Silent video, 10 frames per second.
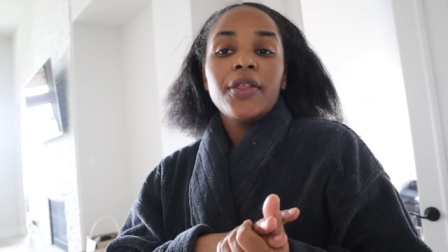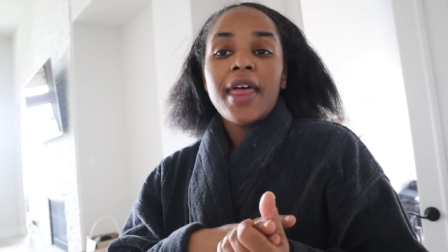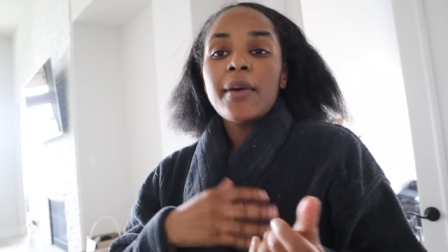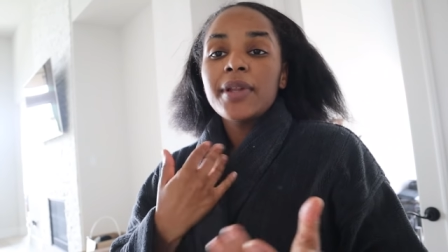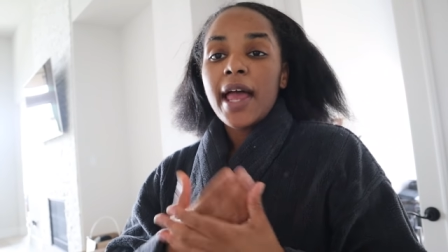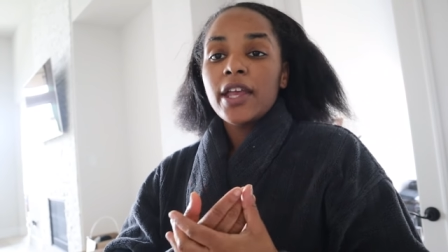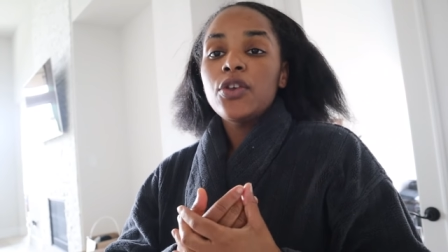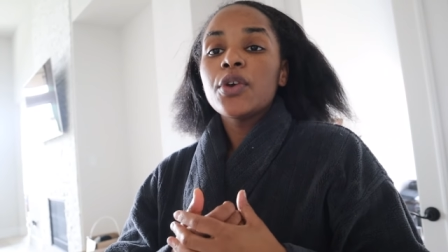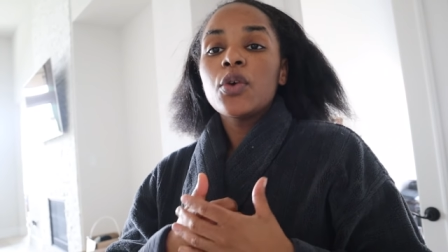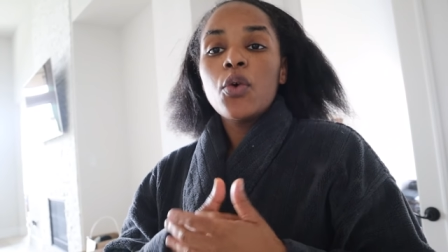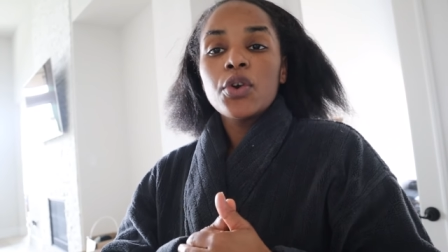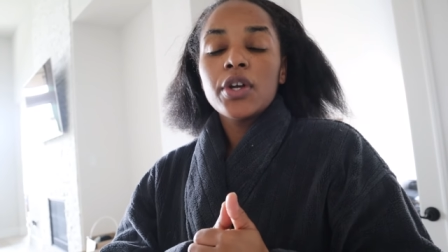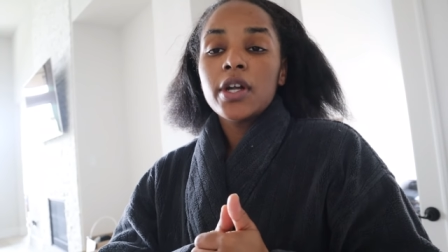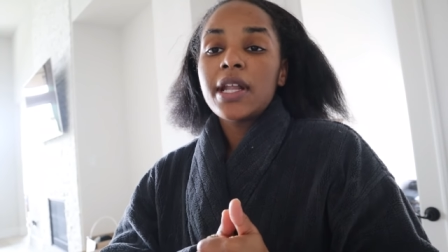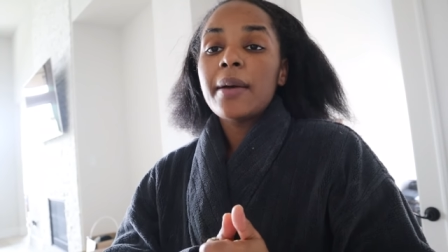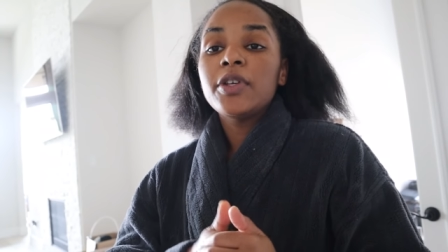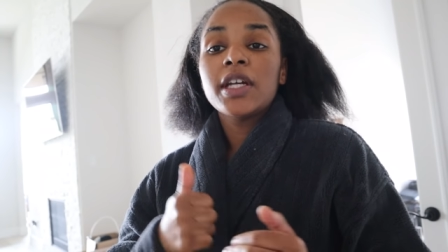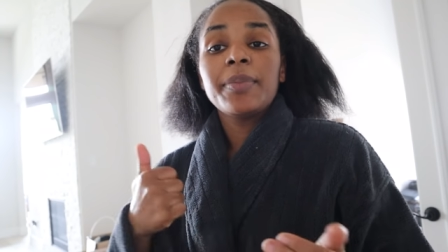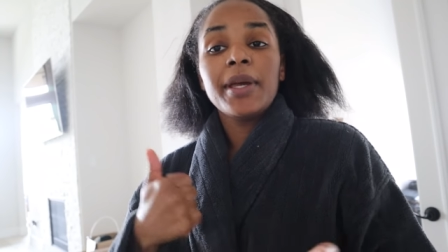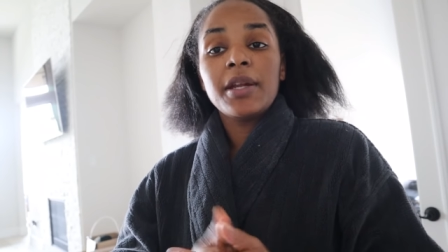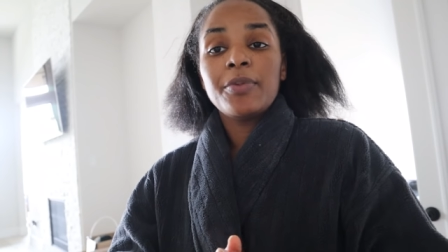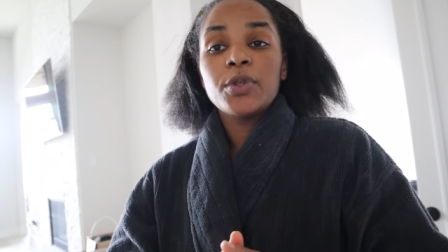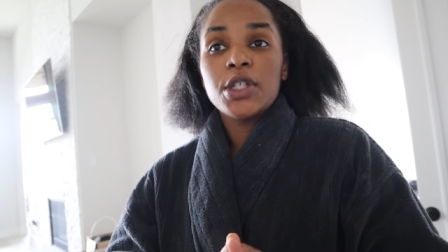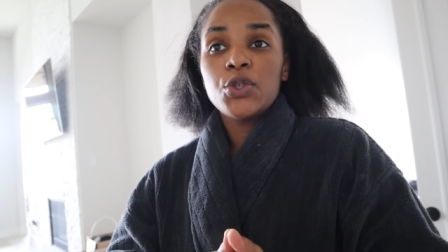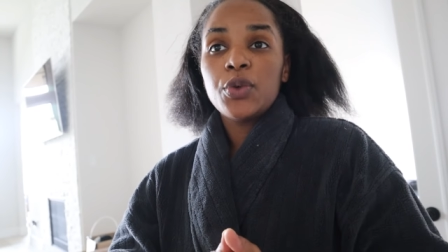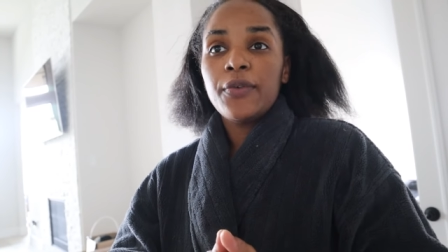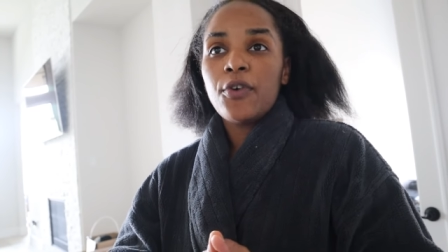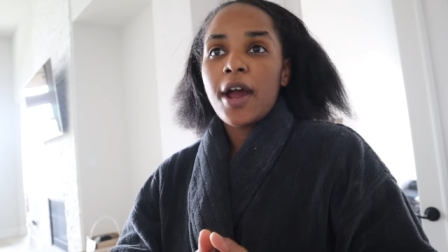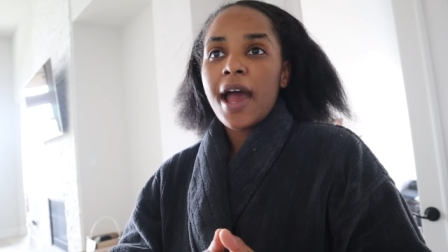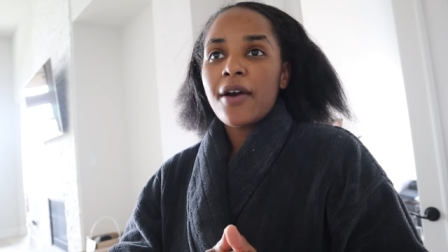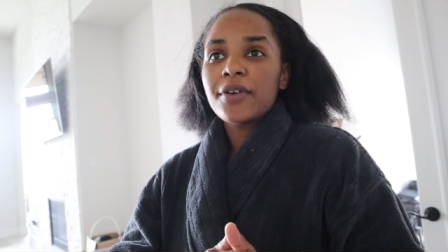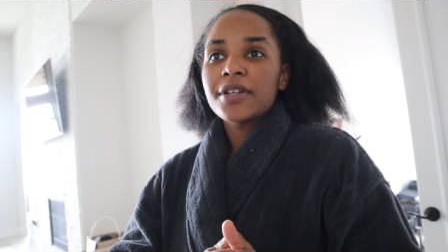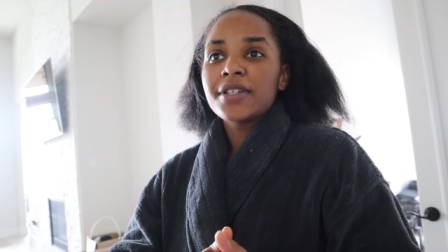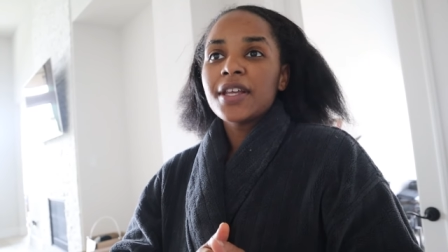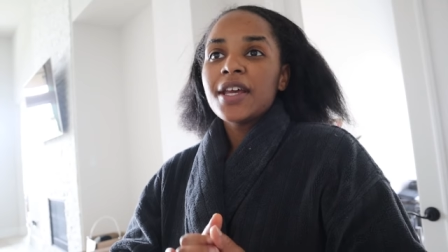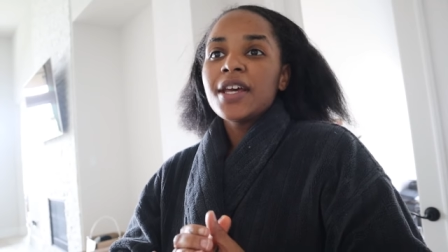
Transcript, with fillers: they were like, you can order it online, you have to pick it up within twenty-four hours.